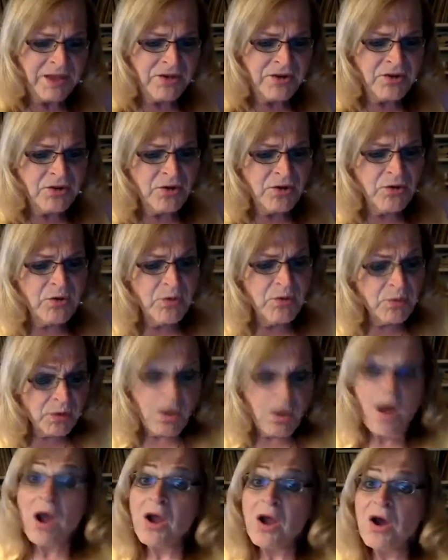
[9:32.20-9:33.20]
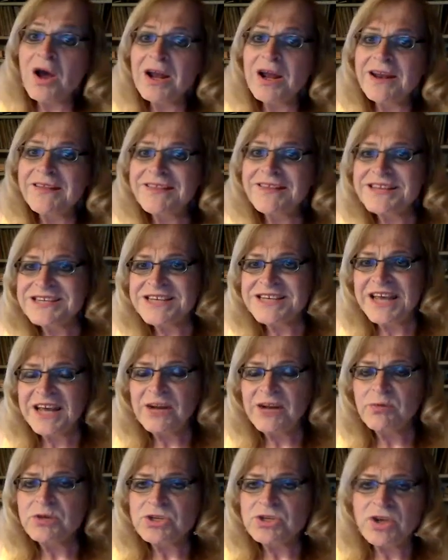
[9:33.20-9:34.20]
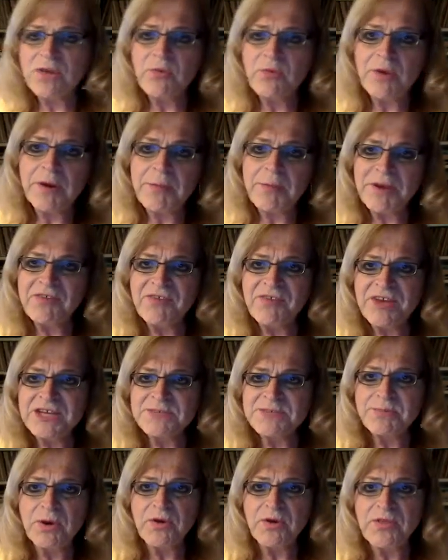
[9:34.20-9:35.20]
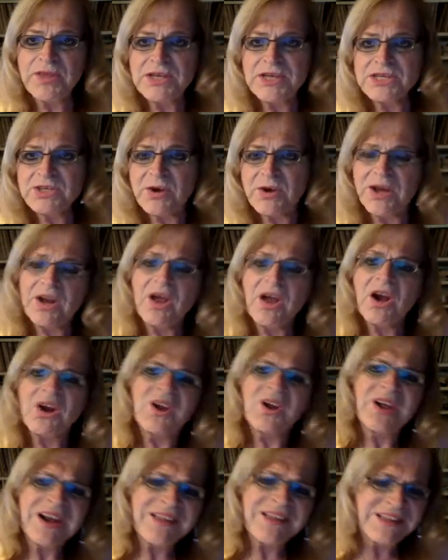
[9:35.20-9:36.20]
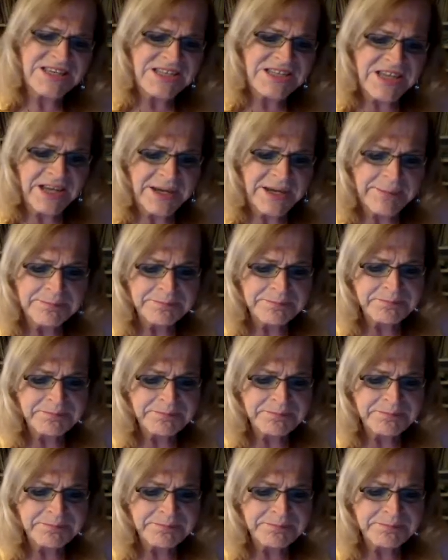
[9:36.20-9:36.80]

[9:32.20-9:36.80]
to log on to the site. It was on one of my Facebook things, so I logged on to the site